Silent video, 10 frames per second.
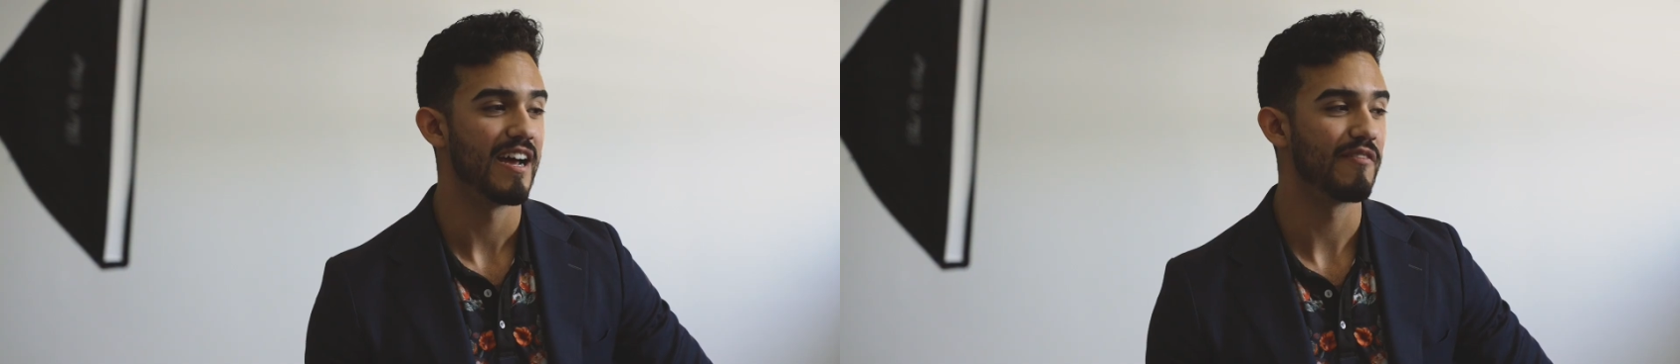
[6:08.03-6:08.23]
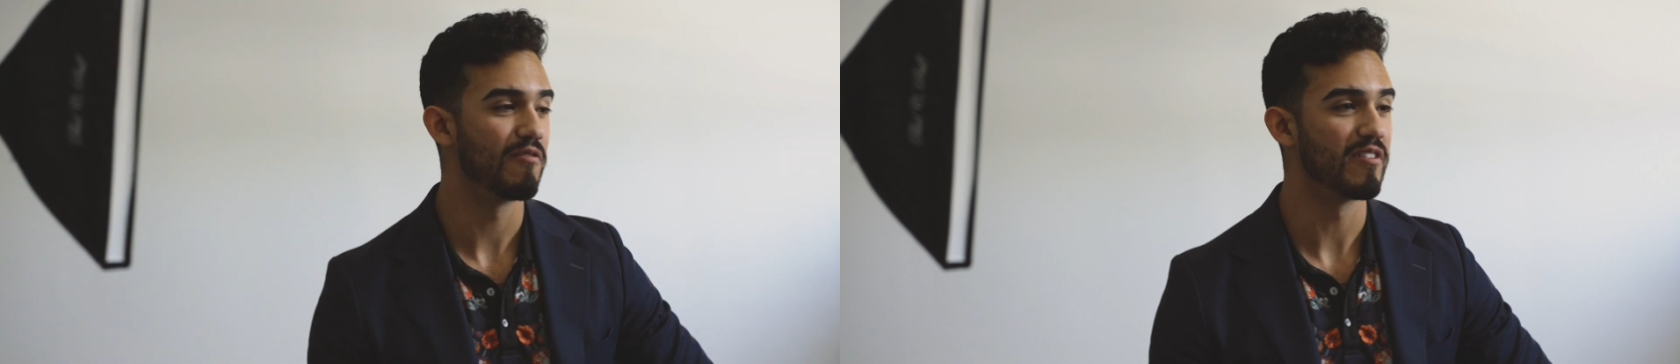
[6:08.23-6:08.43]

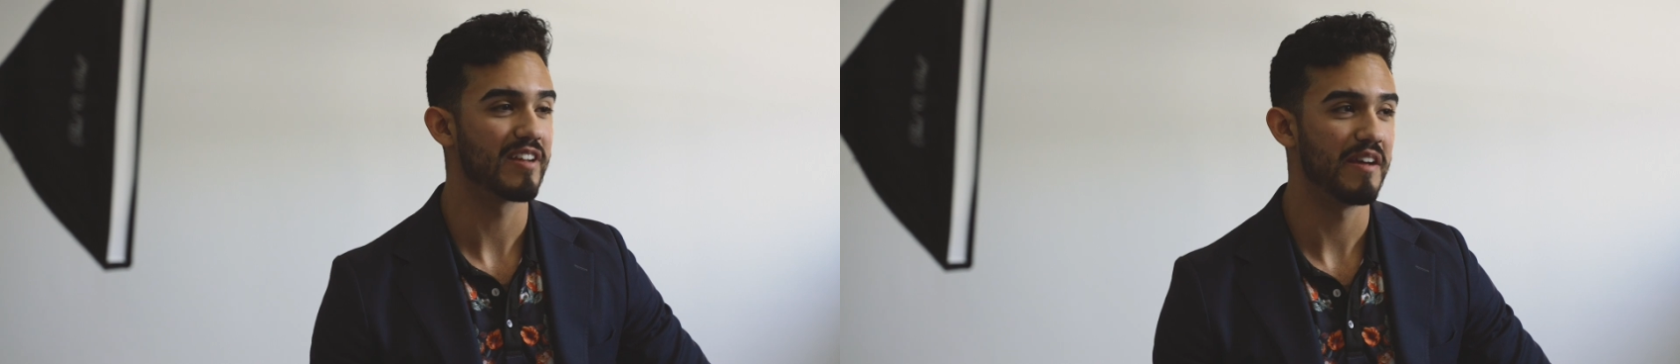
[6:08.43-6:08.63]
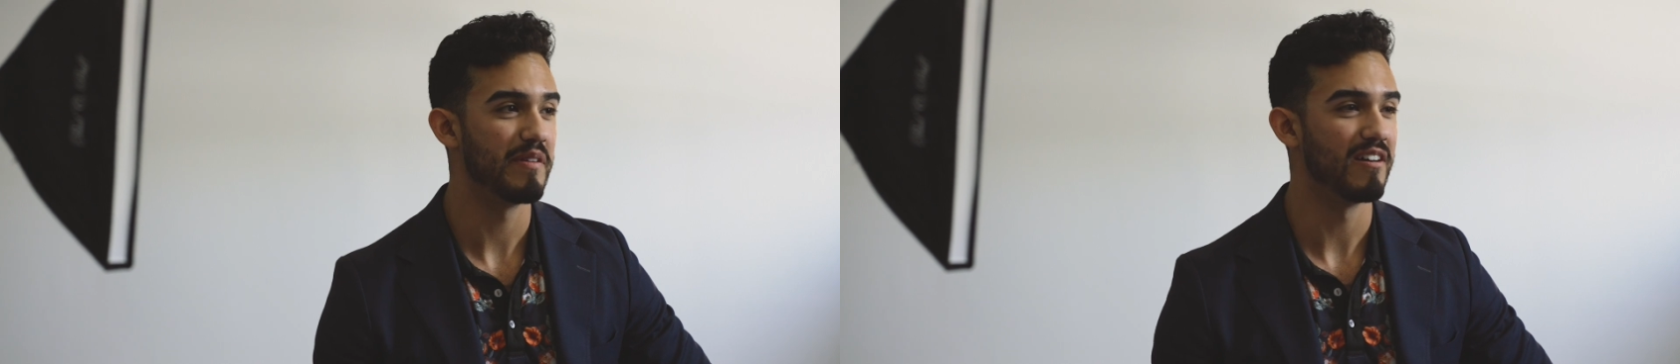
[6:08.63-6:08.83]
everyone
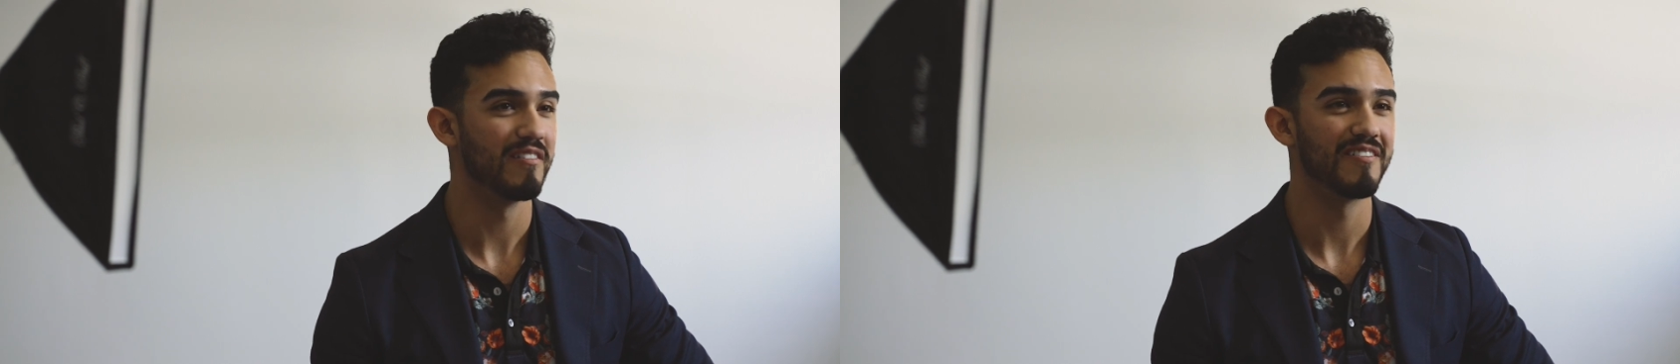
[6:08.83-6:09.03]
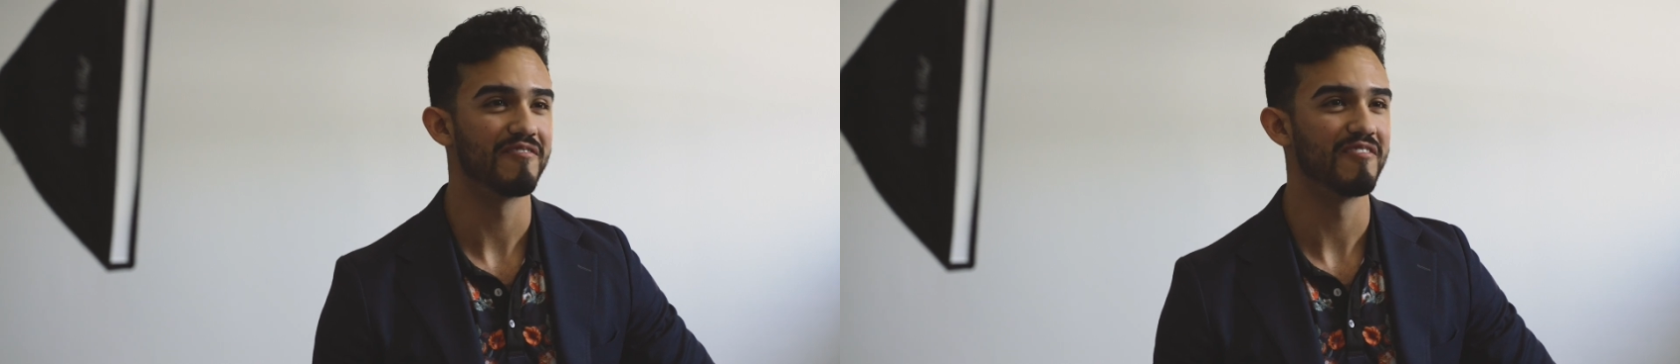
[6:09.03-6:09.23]

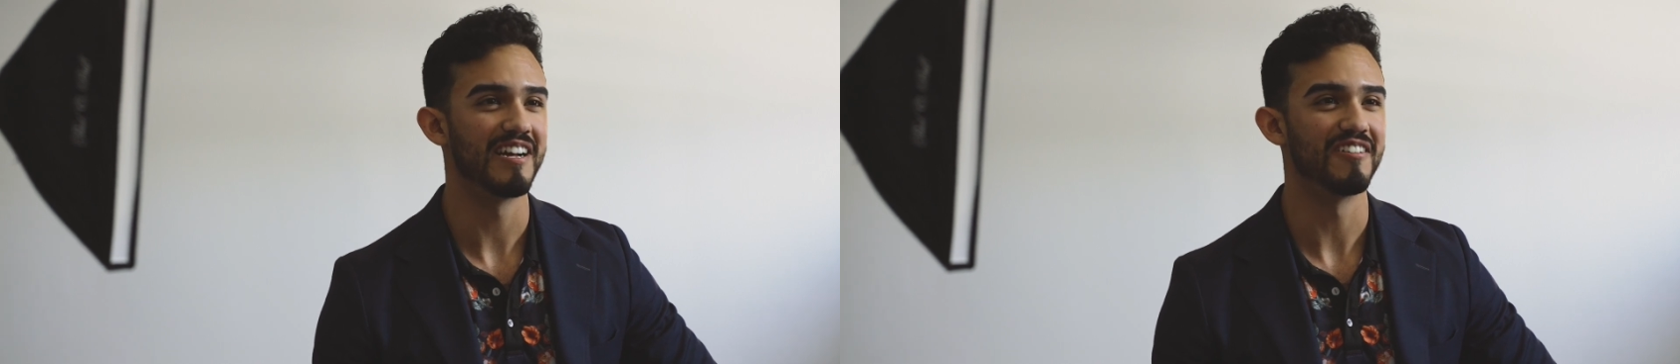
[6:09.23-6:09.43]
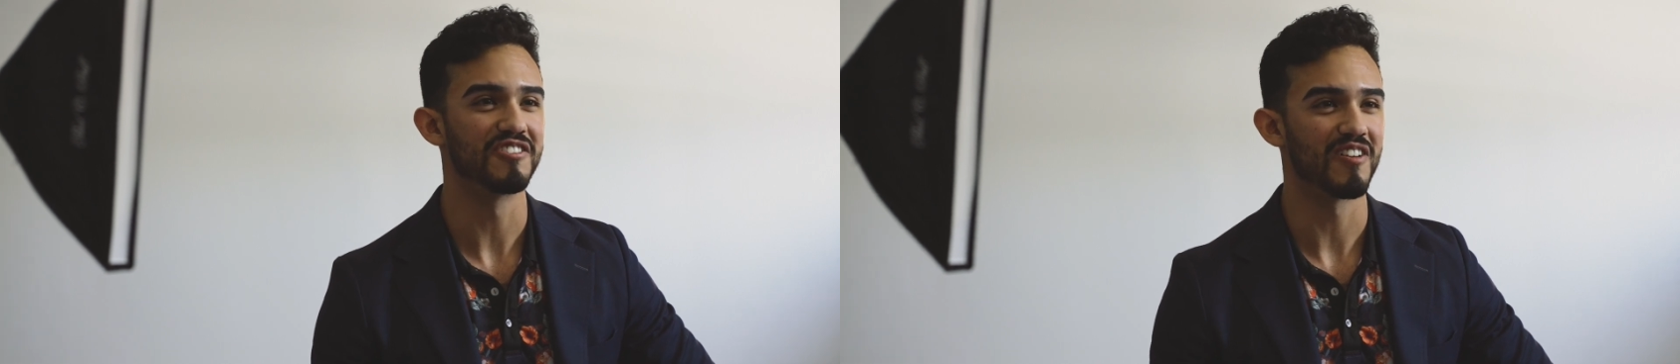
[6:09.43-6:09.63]
went
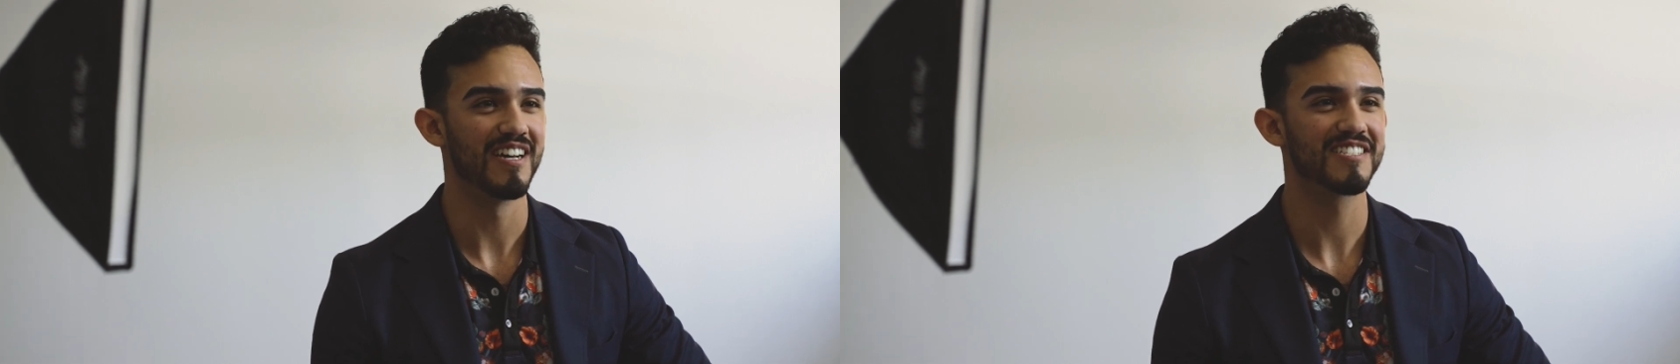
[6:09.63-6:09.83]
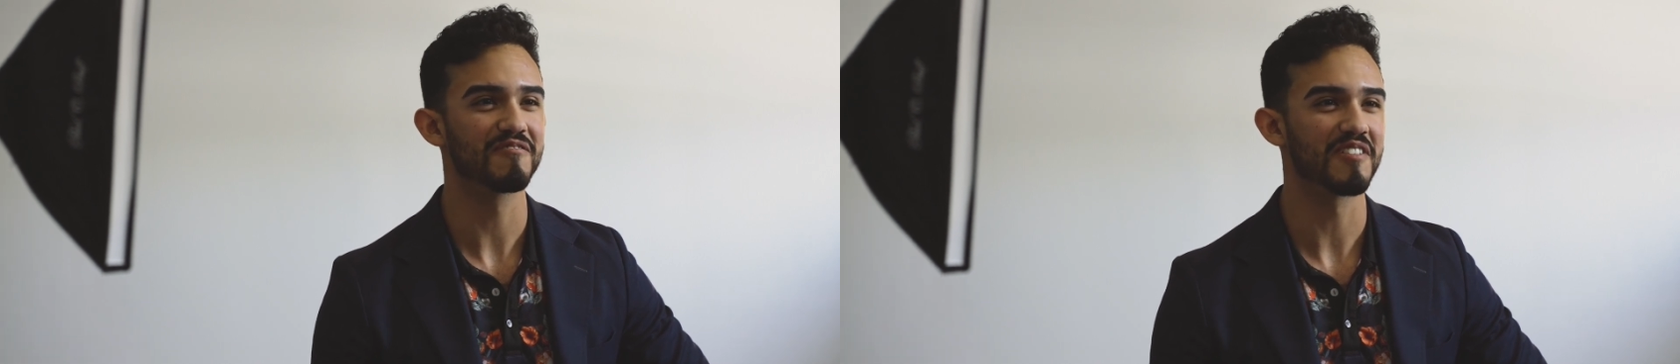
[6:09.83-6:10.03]
out
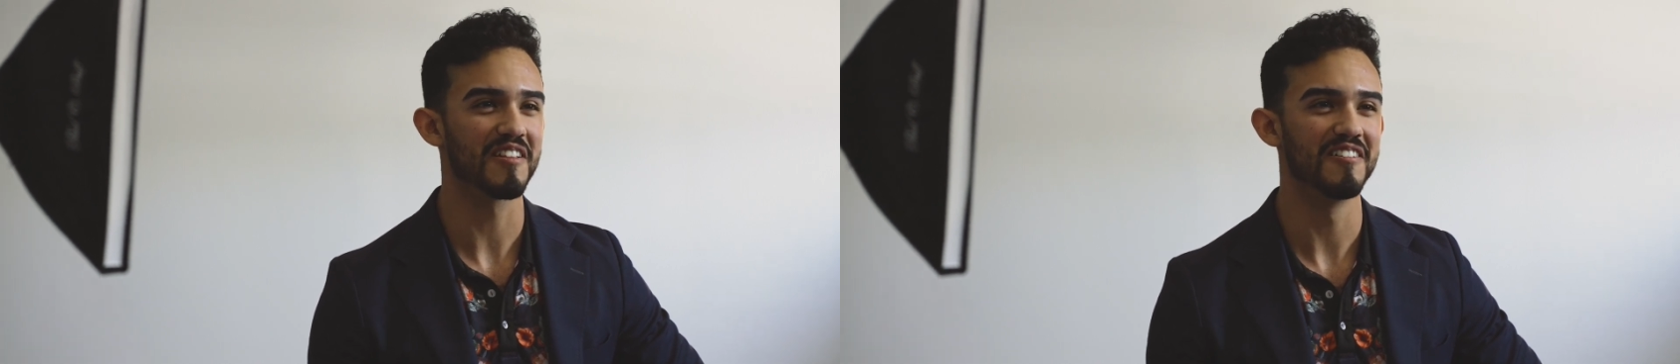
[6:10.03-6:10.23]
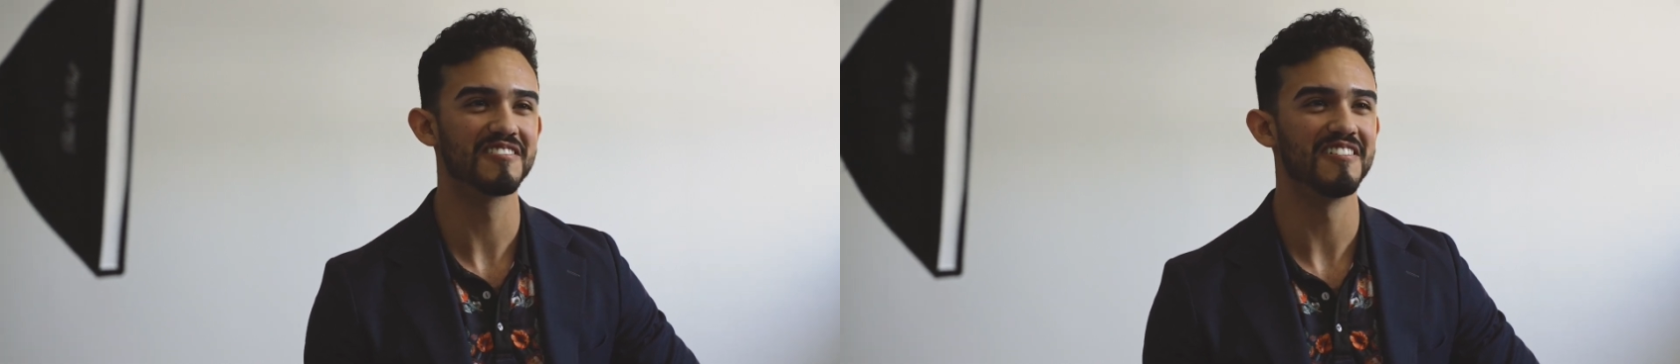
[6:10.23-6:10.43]
dressed with
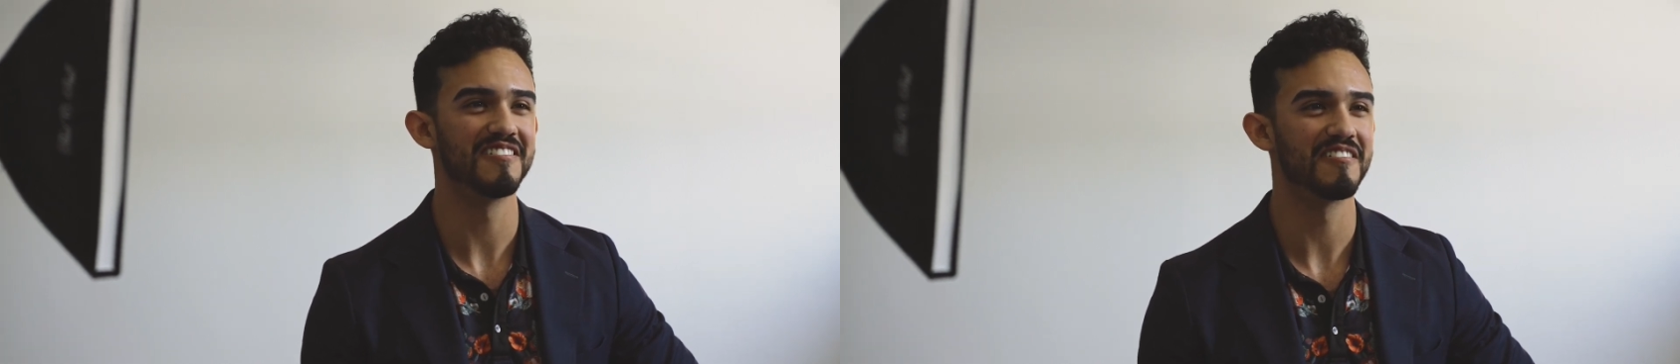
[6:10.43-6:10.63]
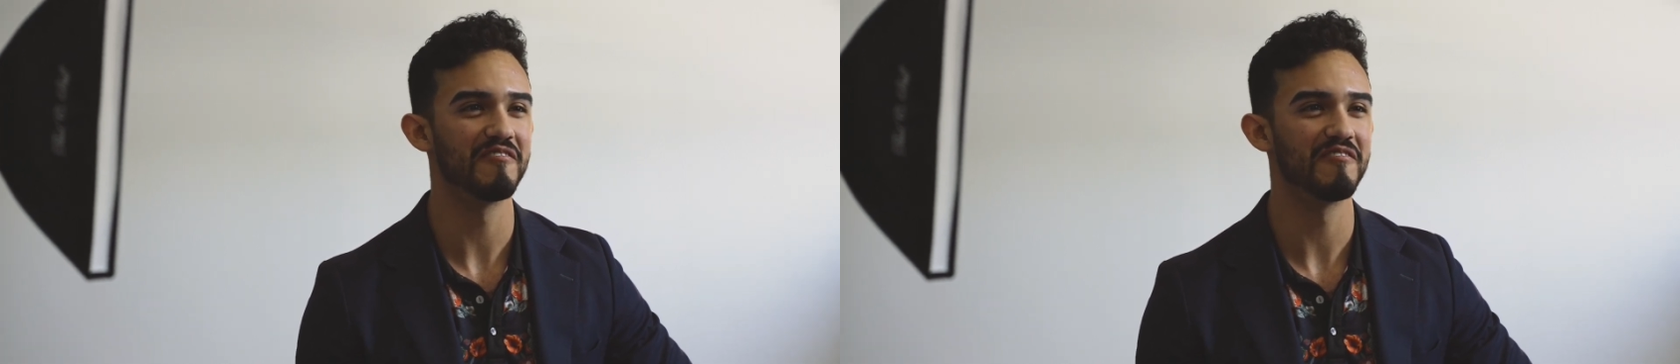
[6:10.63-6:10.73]
clothes on,